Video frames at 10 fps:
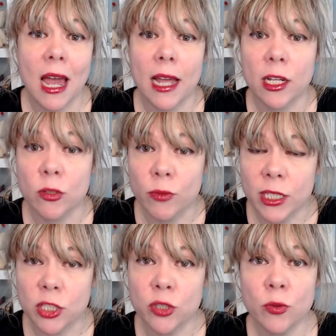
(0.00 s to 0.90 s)
I can
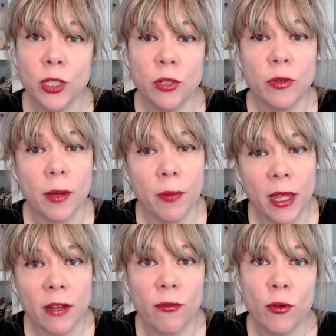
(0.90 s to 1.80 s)
reassure you that
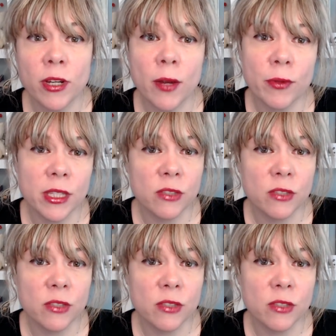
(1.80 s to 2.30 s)
playing Fortnite with